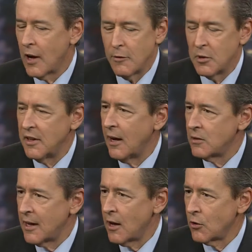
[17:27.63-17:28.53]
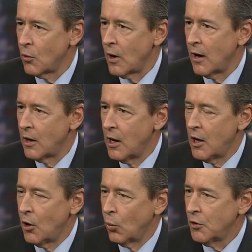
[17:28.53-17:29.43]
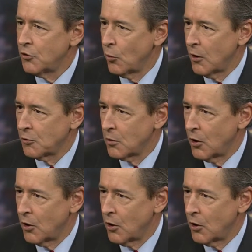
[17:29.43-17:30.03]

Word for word: haven't been downtown in a while. What's the Westward